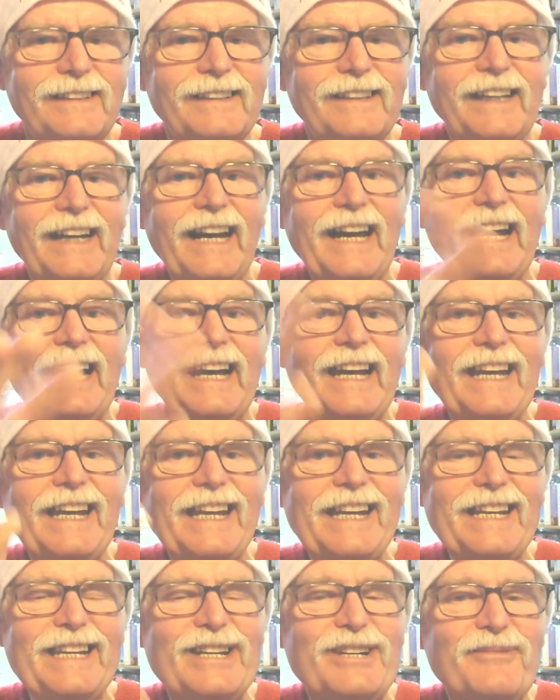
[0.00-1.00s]

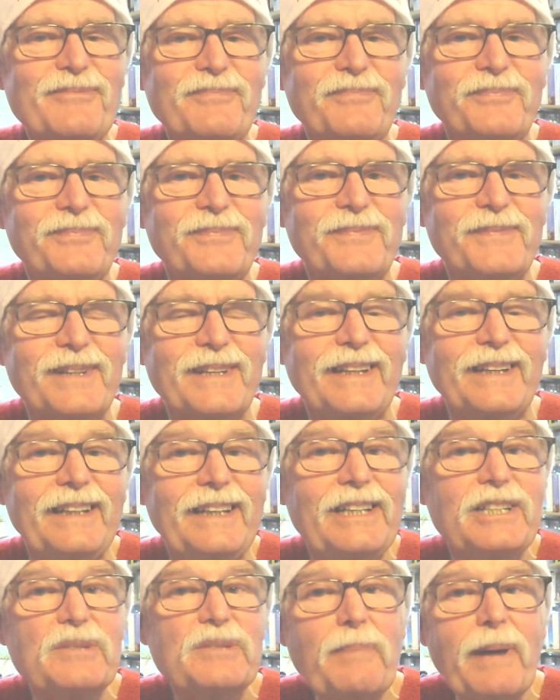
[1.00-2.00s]
Hi,
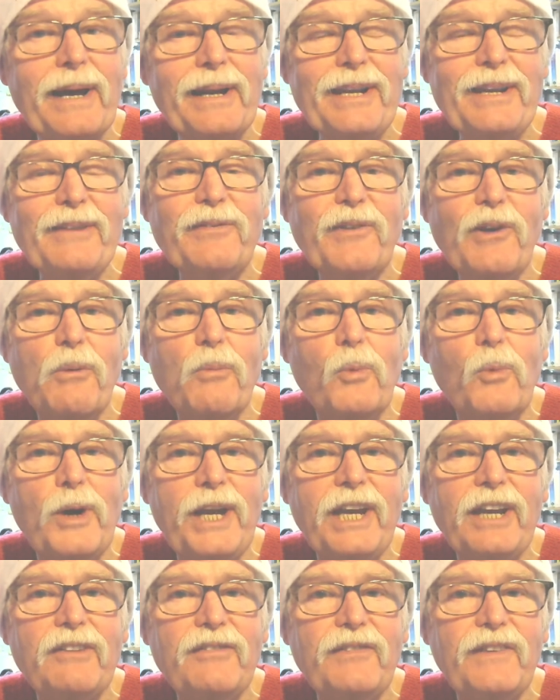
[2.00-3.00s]
it's Barry from
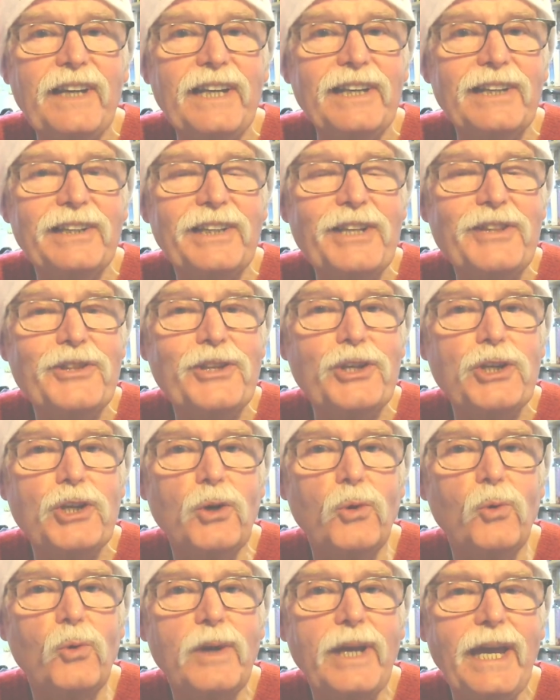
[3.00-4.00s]
Wakefield in the
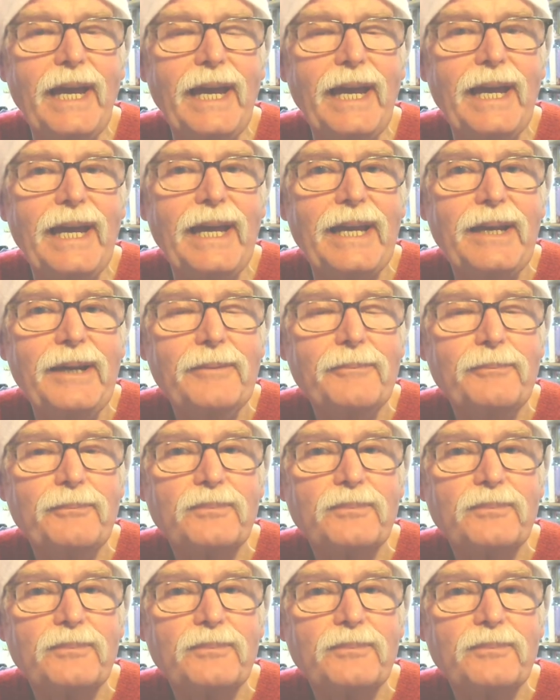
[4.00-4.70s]
UK,